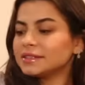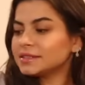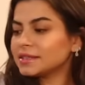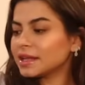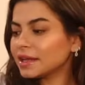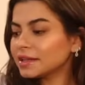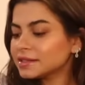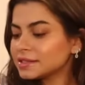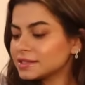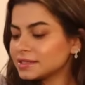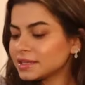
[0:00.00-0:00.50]

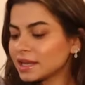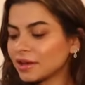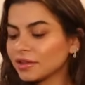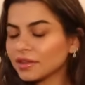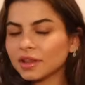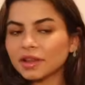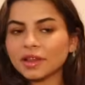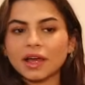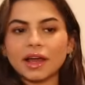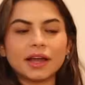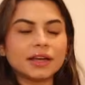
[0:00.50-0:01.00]
sense down
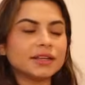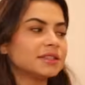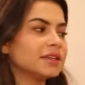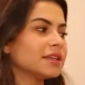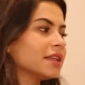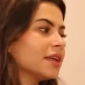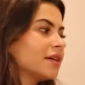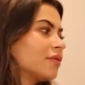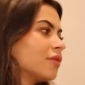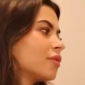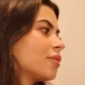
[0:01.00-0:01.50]
the line to
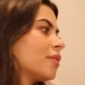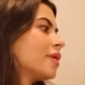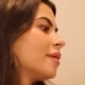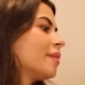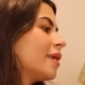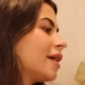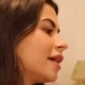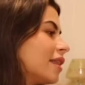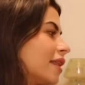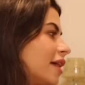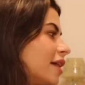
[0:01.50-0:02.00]
live with one of
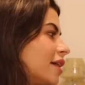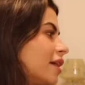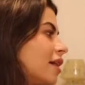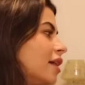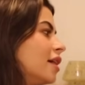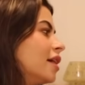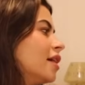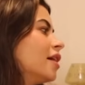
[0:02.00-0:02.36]
my like